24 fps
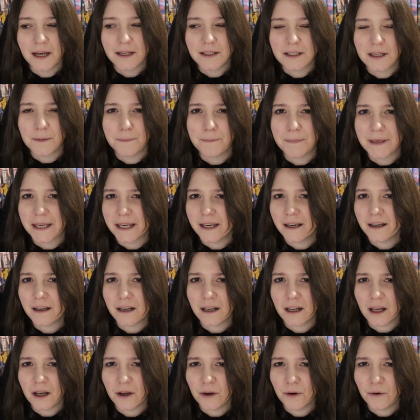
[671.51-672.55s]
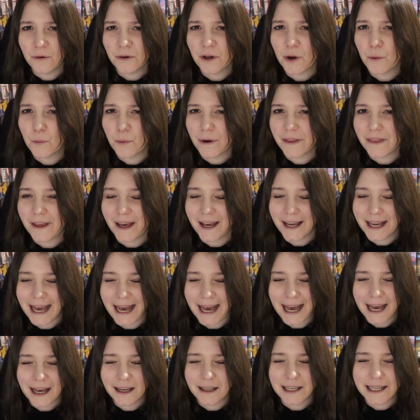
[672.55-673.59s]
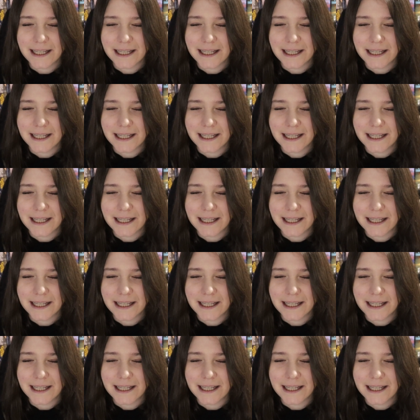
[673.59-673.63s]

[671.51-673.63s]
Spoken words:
to being alone with her cat.